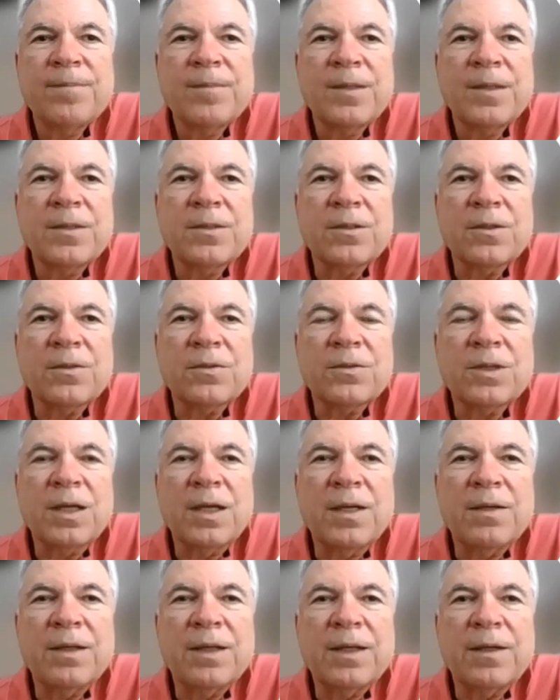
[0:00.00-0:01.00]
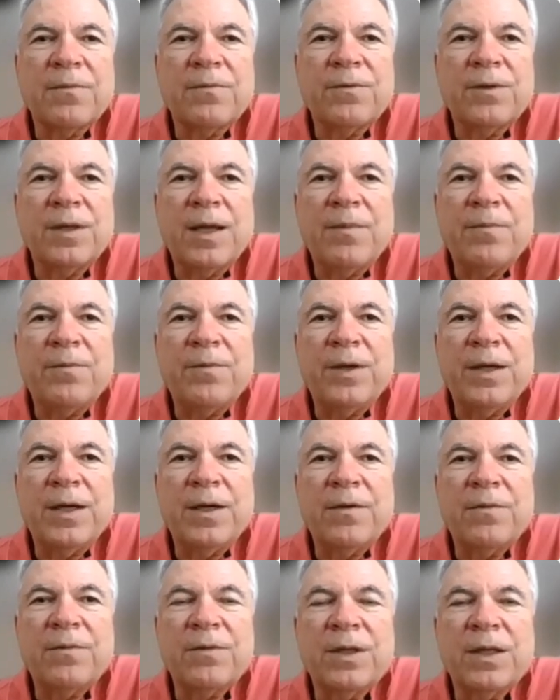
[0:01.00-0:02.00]
So it's kind of like a flap
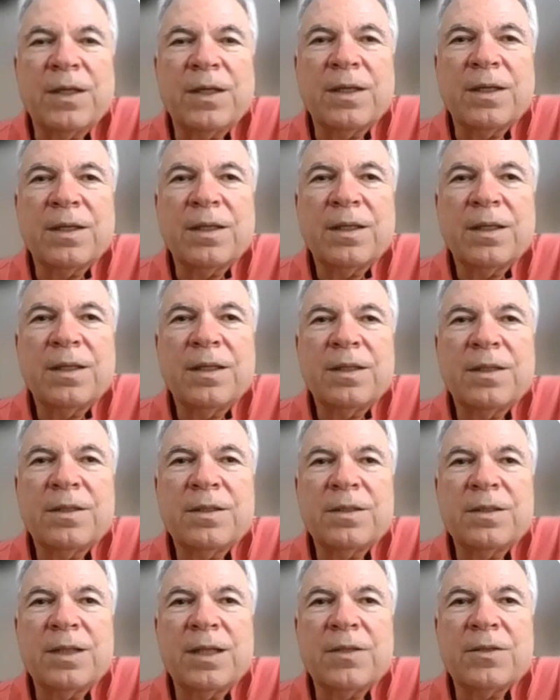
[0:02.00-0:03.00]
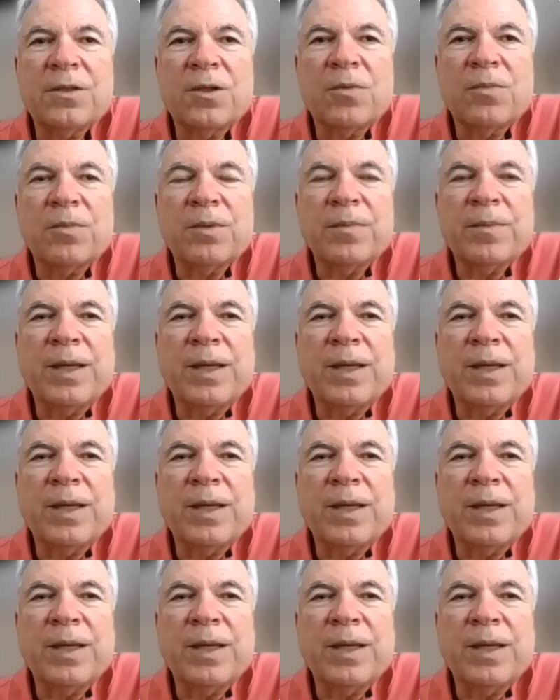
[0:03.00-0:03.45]
valve that stays open.